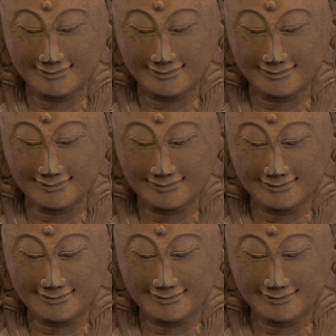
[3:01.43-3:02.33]

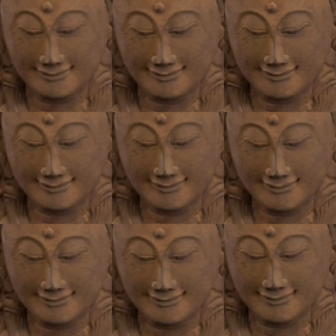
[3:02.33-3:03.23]

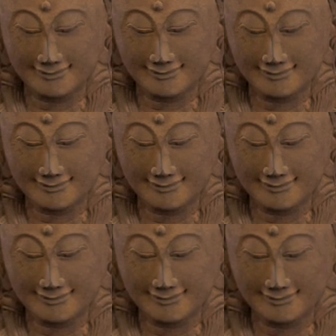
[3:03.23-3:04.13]

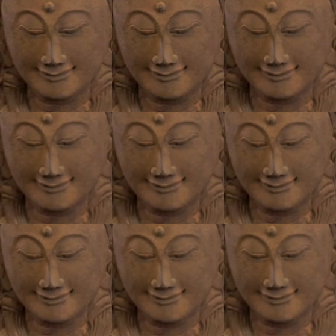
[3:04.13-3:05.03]

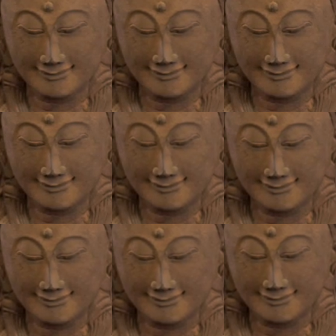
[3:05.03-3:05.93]

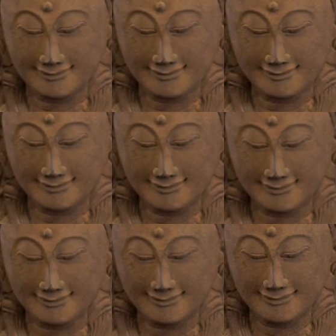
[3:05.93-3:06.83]

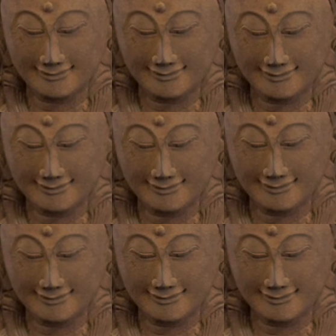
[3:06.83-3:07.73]

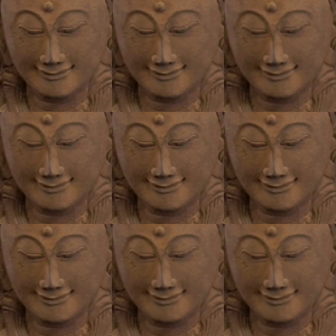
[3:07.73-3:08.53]
[no speech]